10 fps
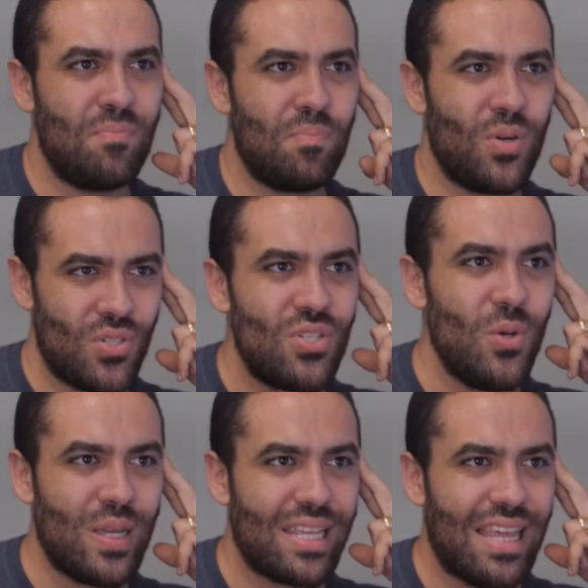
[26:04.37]

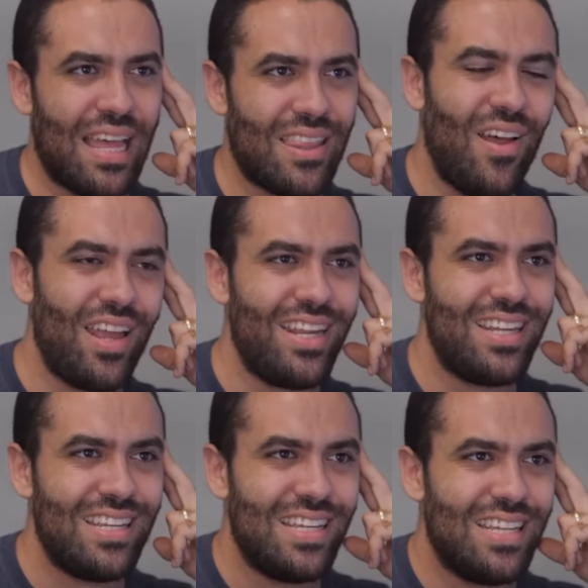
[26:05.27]
pursuing that line.
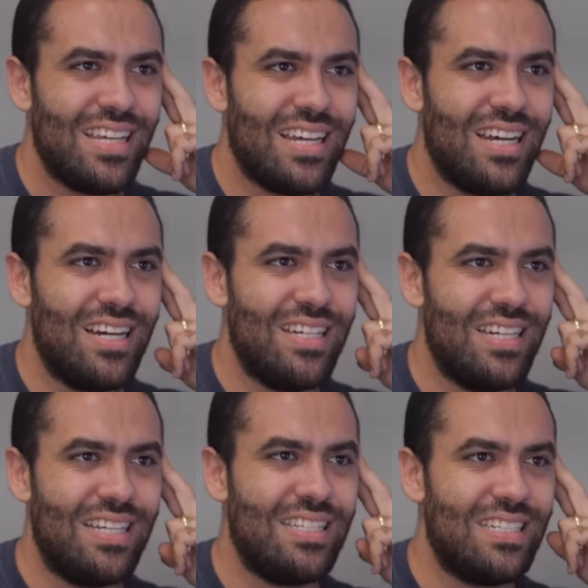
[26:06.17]

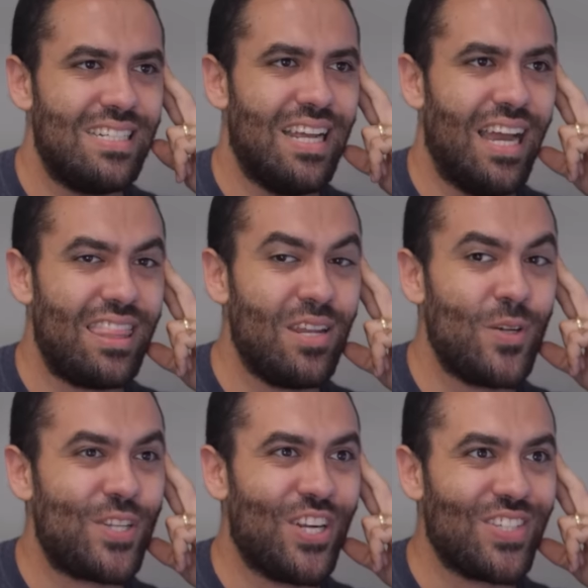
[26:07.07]
Uh, I think
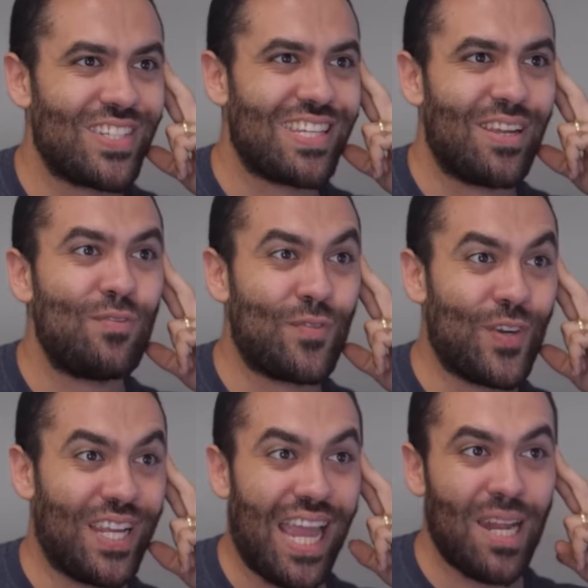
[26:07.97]
we should all just like
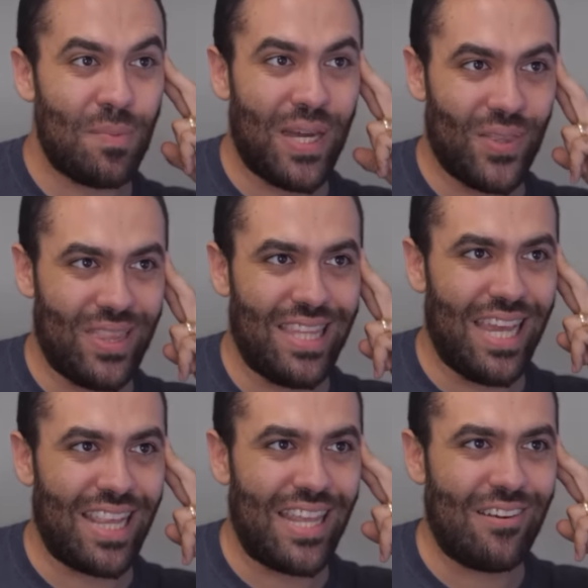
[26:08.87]
forget about
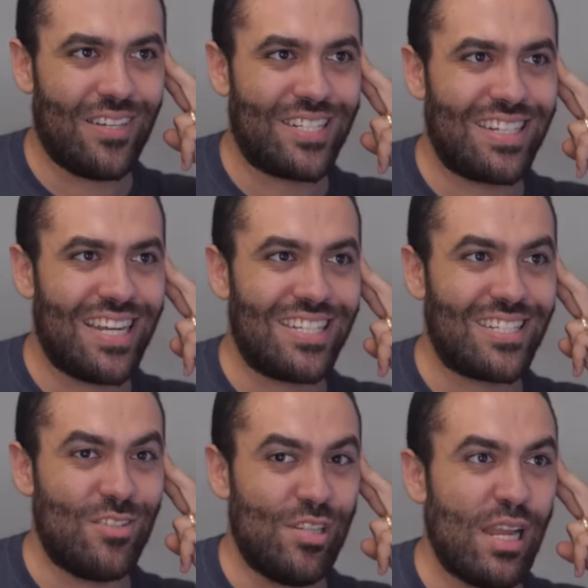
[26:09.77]
that language and
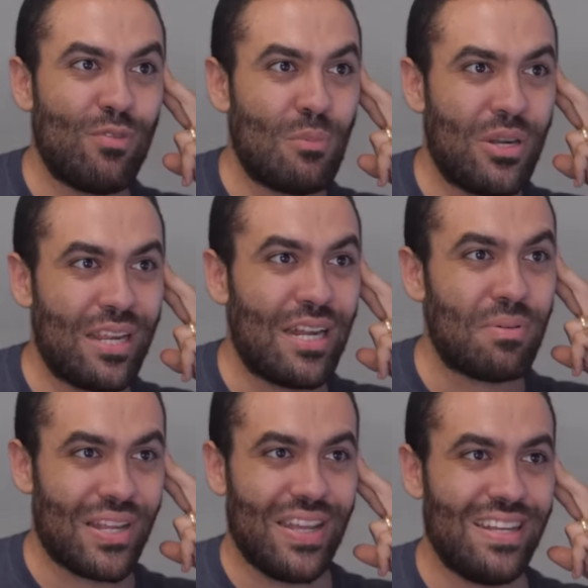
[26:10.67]
just never bring it up
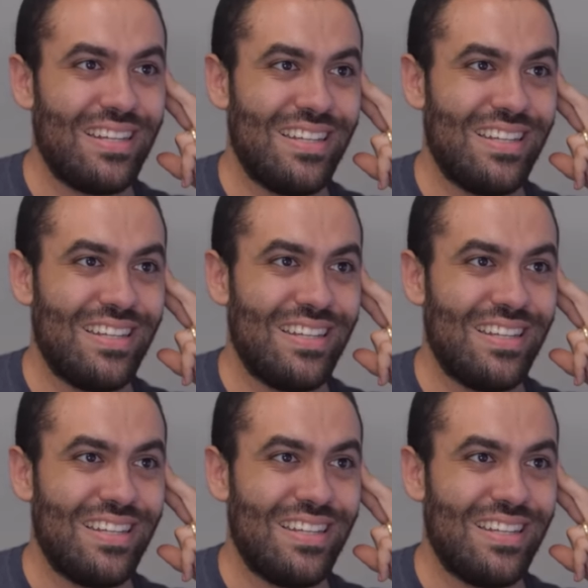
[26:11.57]
again.